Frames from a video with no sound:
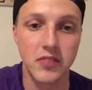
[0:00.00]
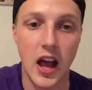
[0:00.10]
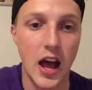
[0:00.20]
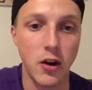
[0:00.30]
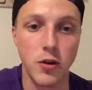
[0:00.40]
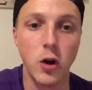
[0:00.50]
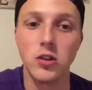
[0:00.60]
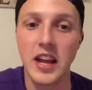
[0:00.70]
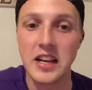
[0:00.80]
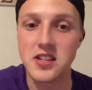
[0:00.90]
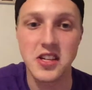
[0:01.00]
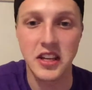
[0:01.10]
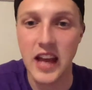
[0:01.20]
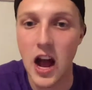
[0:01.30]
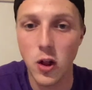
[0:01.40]
I don't know, Langston
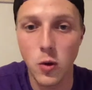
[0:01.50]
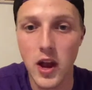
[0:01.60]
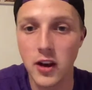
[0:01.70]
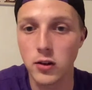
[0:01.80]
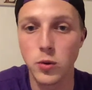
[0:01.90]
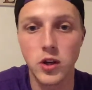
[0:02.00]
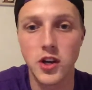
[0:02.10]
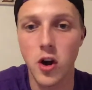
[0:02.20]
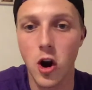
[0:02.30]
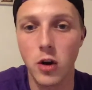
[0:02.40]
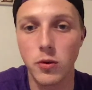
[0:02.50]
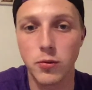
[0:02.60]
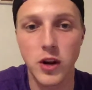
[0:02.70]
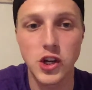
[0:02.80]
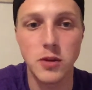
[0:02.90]
Galloway or Luke Kennard with
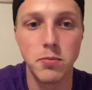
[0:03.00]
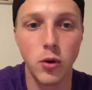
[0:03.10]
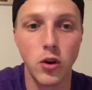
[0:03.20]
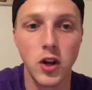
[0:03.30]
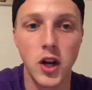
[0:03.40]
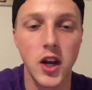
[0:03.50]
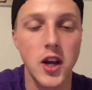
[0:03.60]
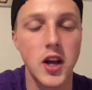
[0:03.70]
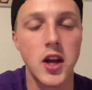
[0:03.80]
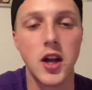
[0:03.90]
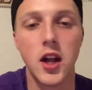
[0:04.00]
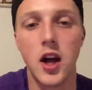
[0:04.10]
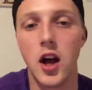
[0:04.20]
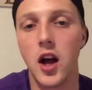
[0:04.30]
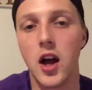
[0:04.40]
Reggie Bullock,
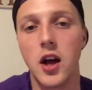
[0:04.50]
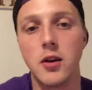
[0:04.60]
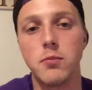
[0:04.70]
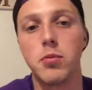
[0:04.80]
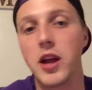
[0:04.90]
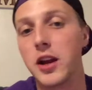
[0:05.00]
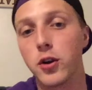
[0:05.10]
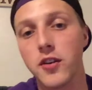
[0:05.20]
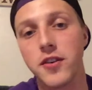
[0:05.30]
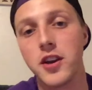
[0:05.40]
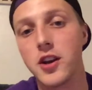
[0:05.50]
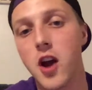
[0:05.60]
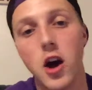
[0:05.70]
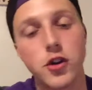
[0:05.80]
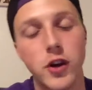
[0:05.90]
Blake Griffin, and
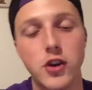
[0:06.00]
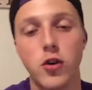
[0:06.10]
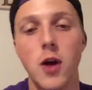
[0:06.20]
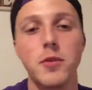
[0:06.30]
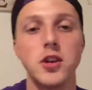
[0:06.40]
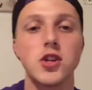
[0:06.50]
Andre Drummond.